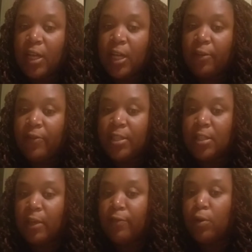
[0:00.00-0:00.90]
kind of
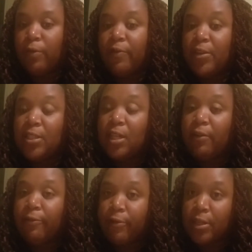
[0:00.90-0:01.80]
visa if you're
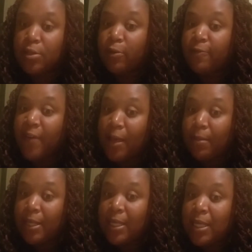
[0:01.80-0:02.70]
visiting friends or
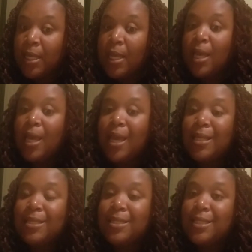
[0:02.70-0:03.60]
family
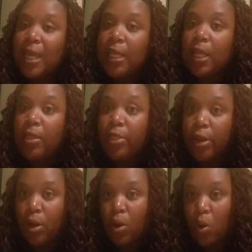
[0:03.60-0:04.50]
and staying in
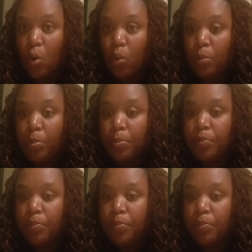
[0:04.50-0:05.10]
their home.